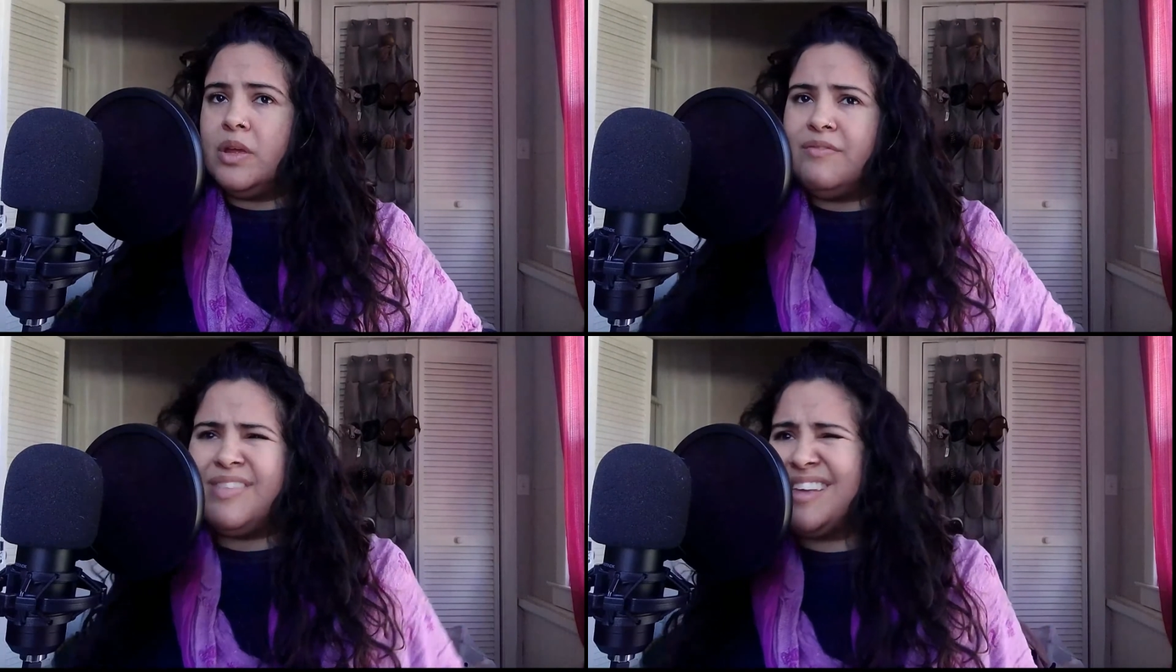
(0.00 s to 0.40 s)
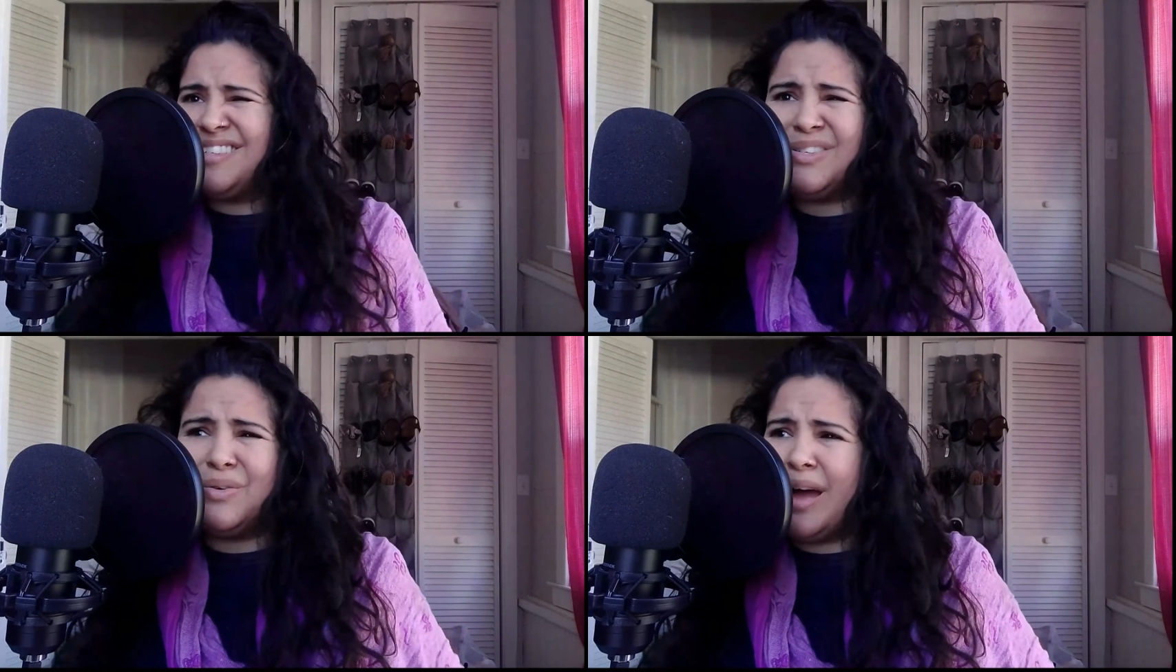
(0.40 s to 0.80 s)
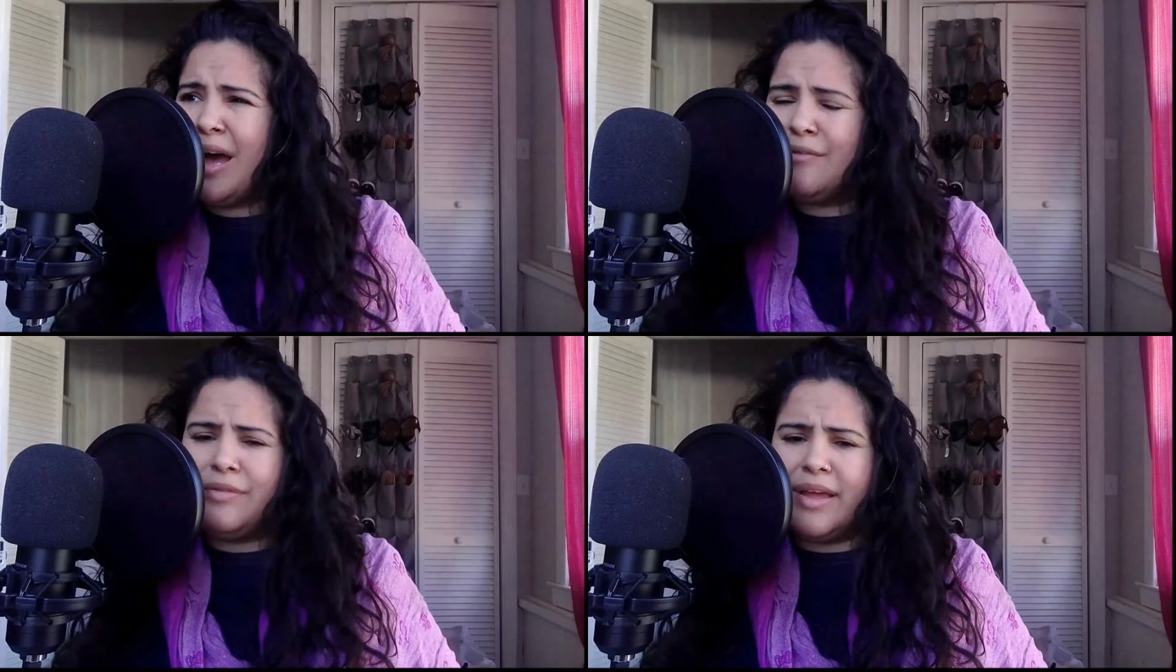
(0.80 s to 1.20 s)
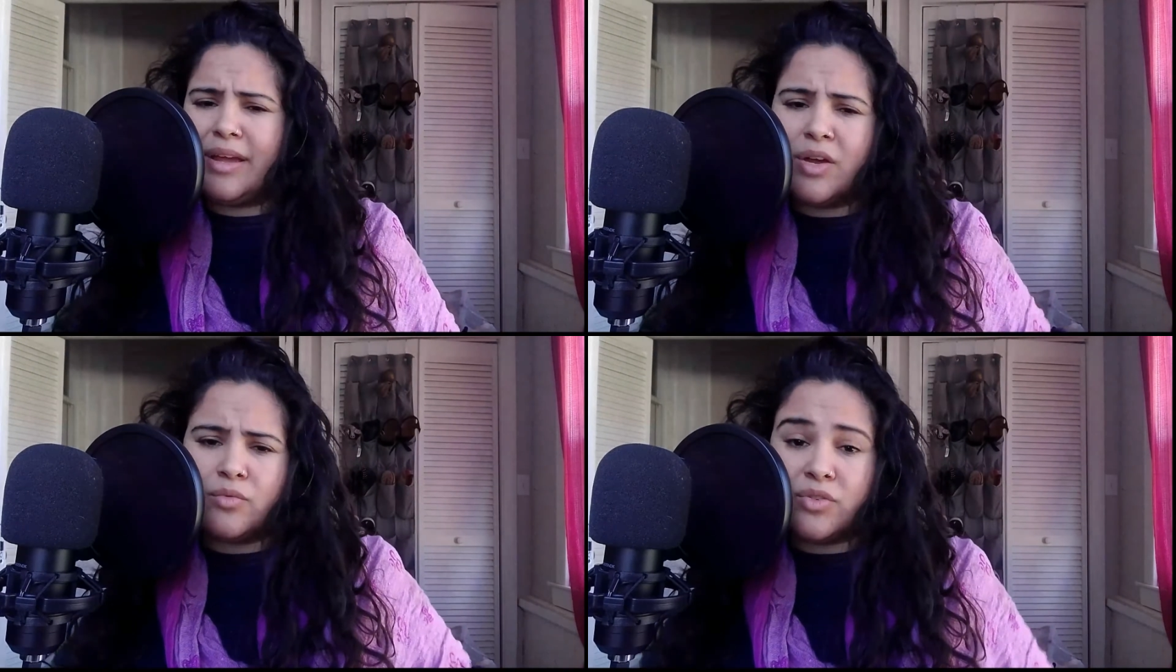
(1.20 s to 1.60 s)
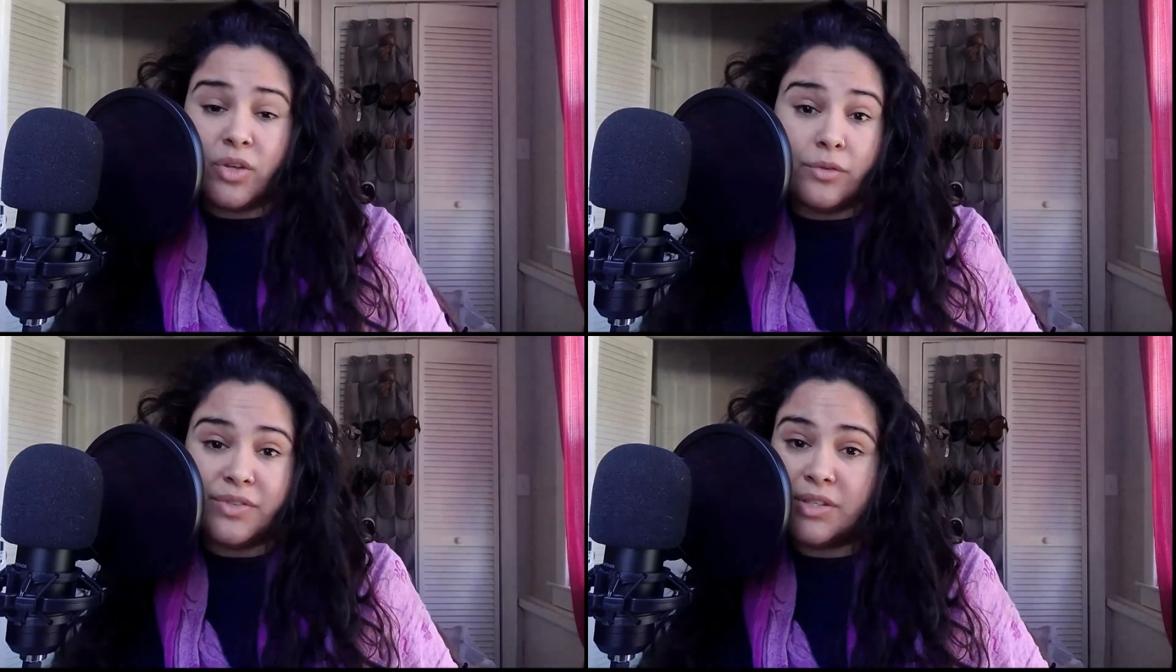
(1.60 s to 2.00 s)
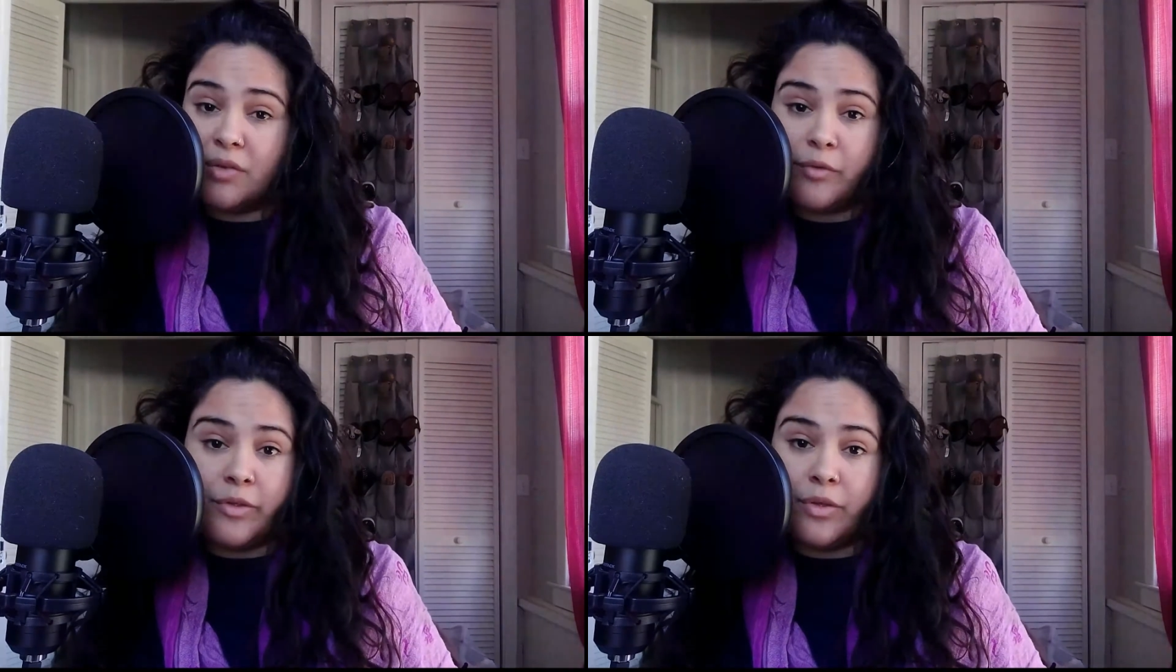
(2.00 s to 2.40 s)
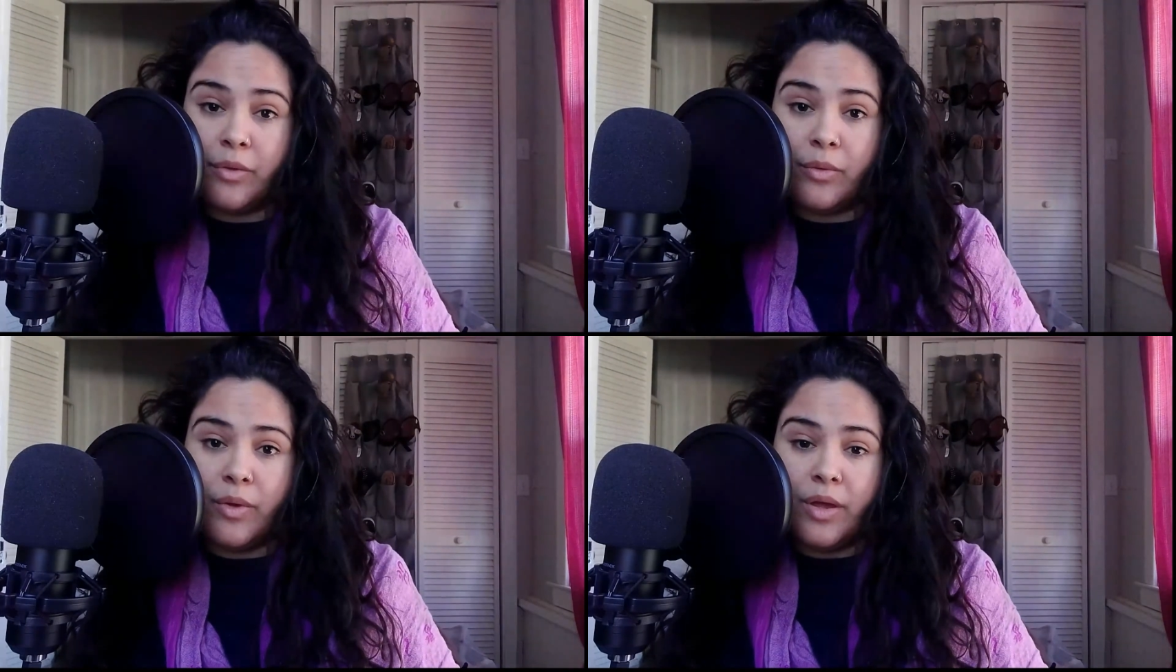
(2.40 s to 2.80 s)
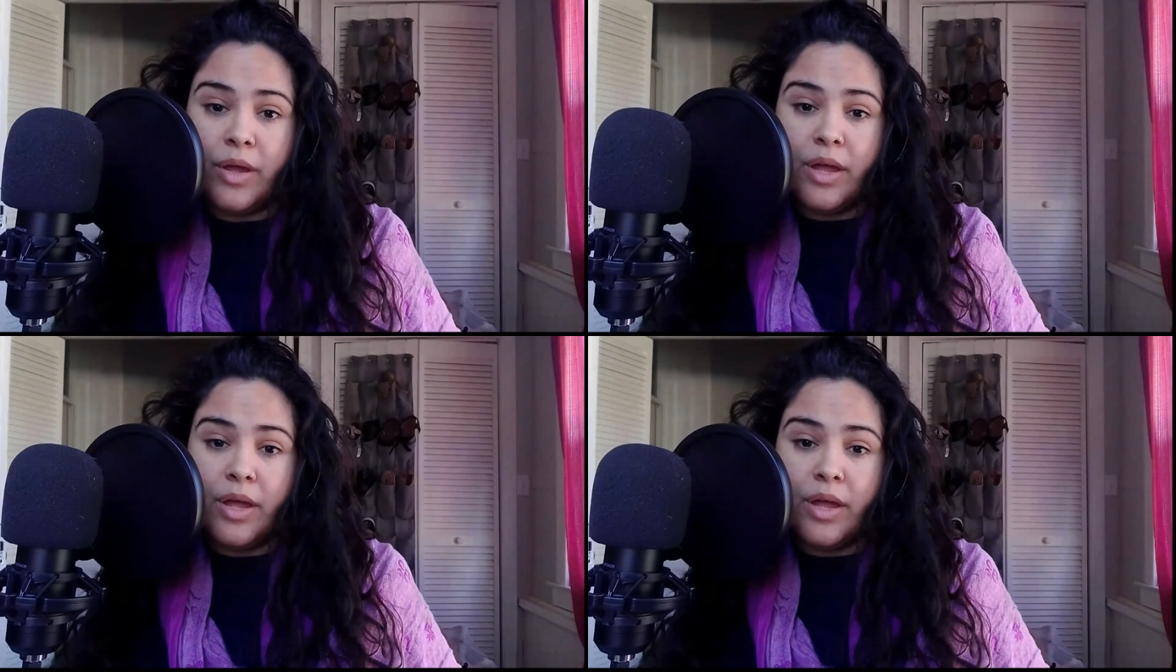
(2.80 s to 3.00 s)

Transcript: if they still have like unresolved stuff with you